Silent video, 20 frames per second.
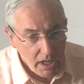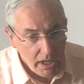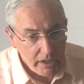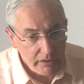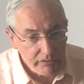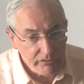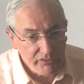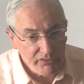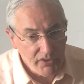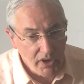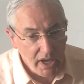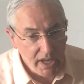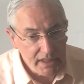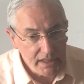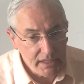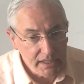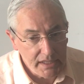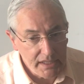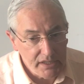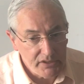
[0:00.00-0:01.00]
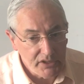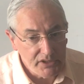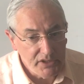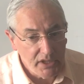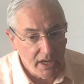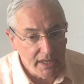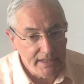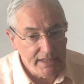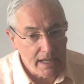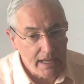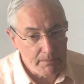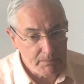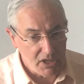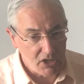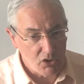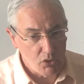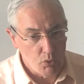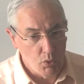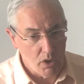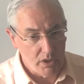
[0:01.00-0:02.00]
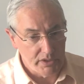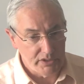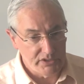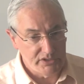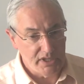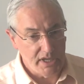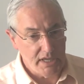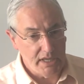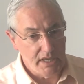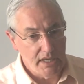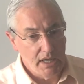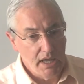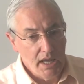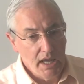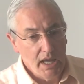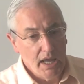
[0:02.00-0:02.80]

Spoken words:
and finally the dynamic quality